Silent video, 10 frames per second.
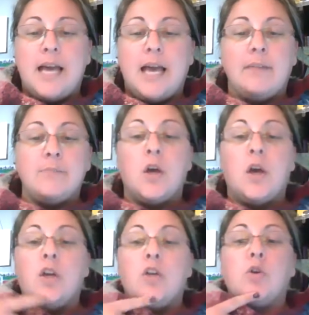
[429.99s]
times
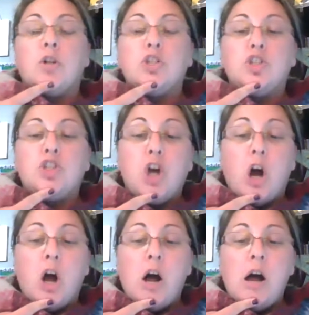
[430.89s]
your
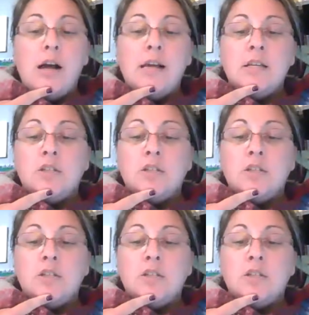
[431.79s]
jaw